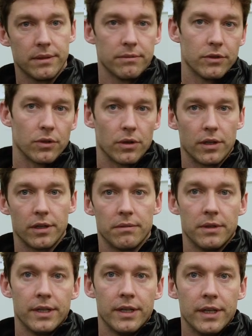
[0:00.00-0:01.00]
Sort of
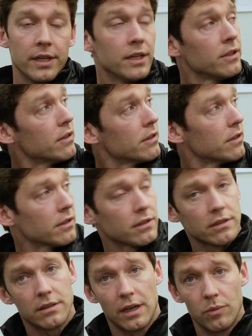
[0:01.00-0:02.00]

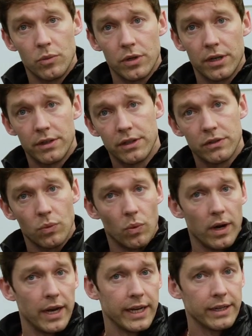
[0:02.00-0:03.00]
somewhere in this
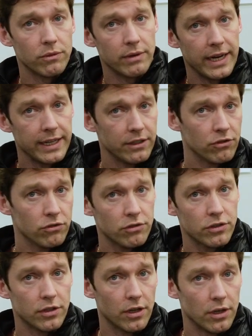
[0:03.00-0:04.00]
Y
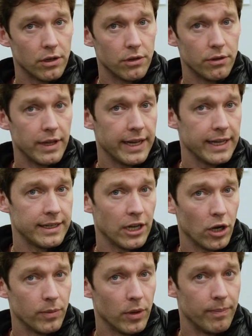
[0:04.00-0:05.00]
range. So they had an
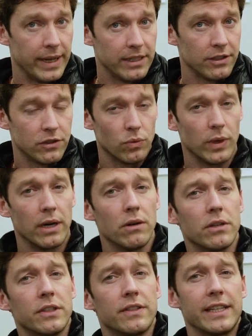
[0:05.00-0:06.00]
elbow bent as well,
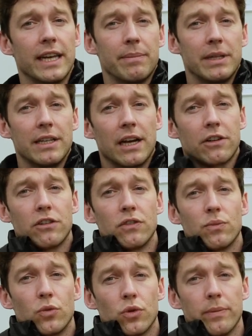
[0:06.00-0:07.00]
because the abduction
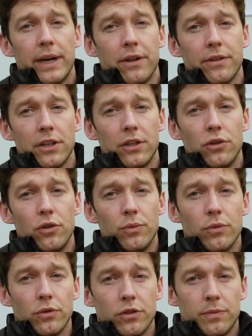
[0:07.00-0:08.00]
is more about the
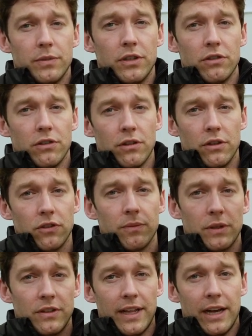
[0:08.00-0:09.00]
humerus position, not so
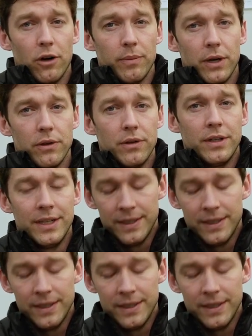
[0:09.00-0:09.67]
much the elbow.